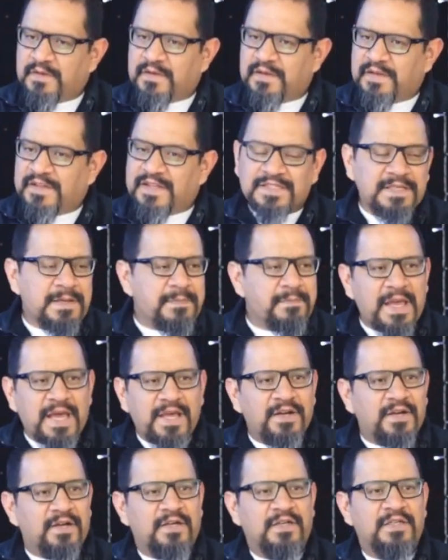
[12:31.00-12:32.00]
It doesn't
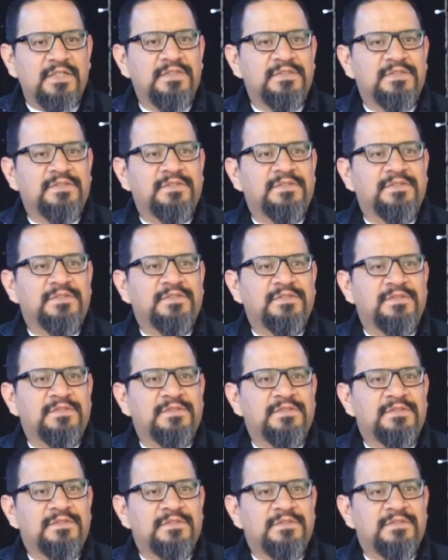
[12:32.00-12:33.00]
matter
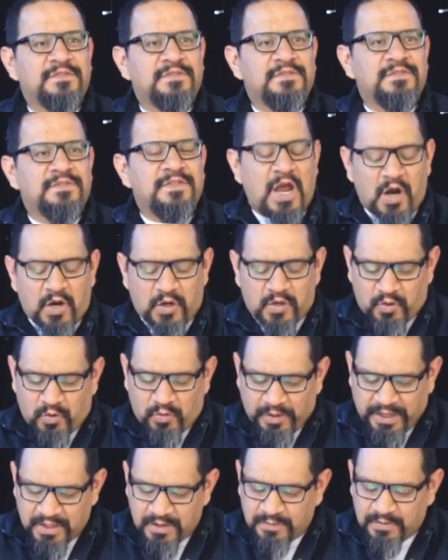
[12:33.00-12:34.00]
how
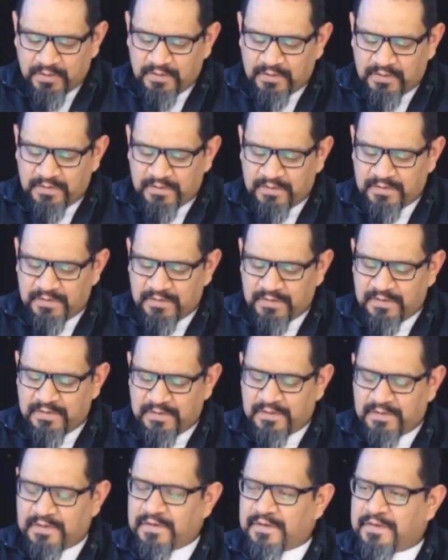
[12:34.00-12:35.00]
credible
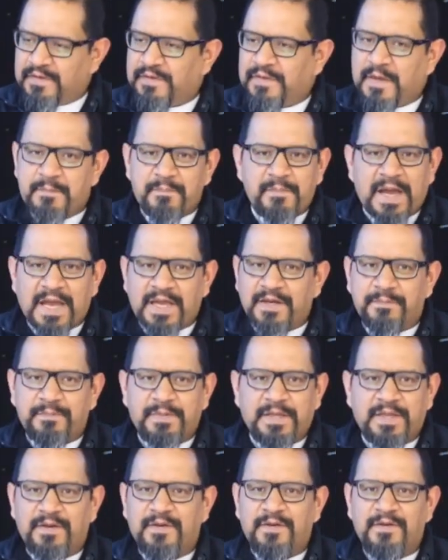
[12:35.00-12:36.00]
they might
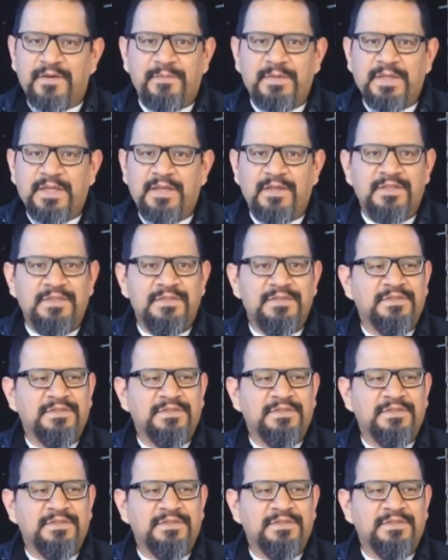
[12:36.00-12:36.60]
appear to be,